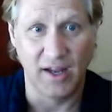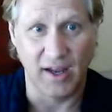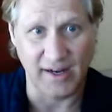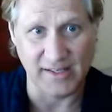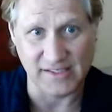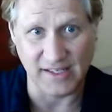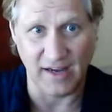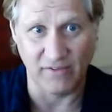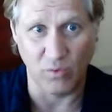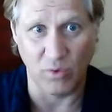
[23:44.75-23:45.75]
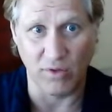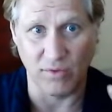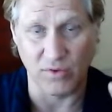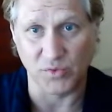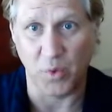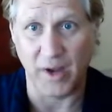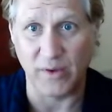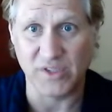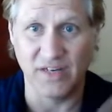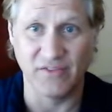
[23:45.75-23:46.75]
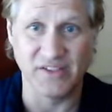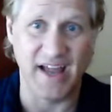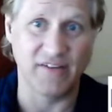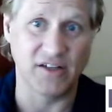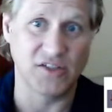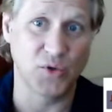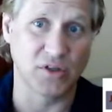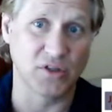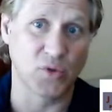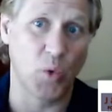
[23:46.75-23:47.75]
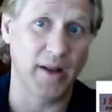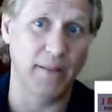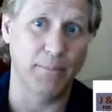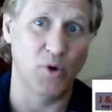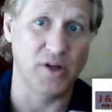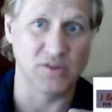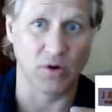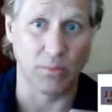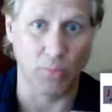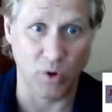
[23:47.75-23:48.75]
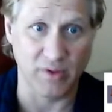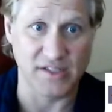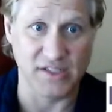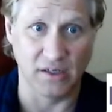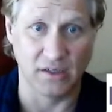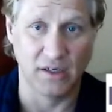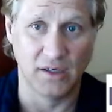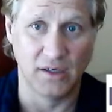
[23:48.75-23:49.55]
I can see every one of those wide receivers having 220 points or more this year.